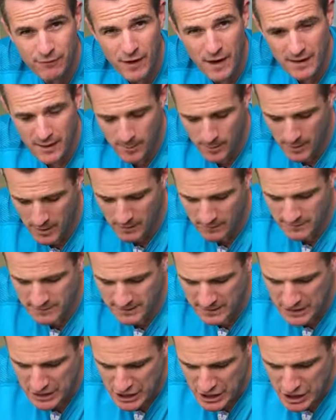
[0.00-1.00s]
the front of the pelvis
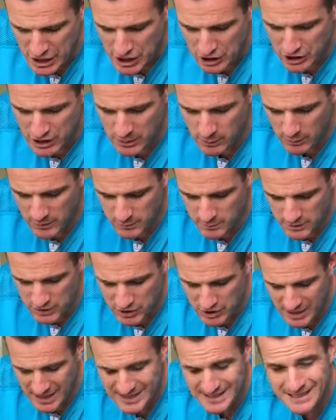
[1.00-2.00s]
there. She wants to be
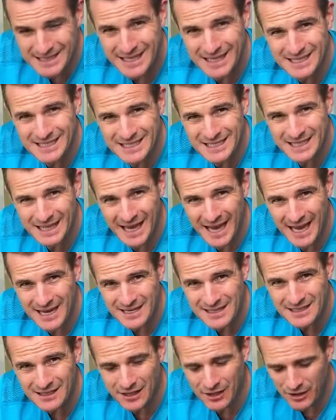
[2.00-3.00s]
just next to
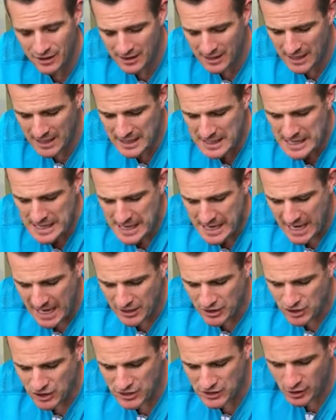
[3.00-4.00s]
that, okay?
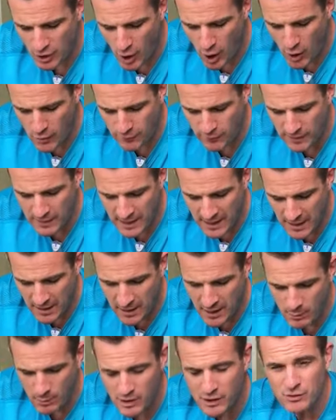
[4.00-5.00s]
And she's over in an
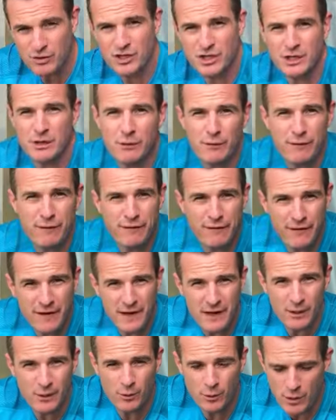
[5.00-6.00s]
area where she'll
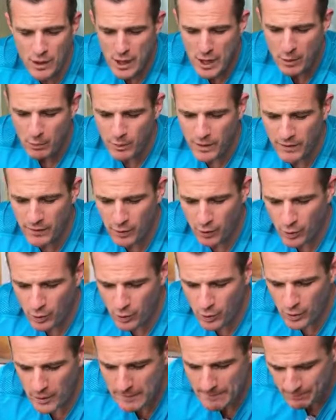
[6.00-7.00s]
feel whether
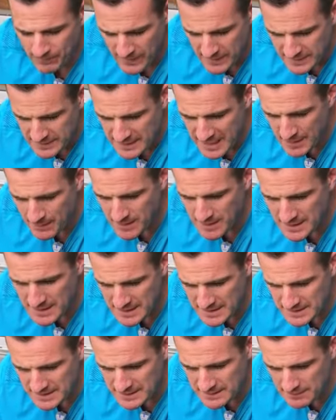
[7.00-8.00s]
her tummy
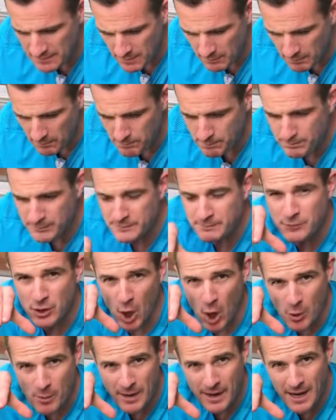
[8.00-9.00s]
is
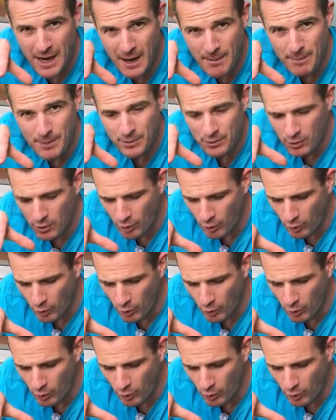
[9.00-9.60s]
doming up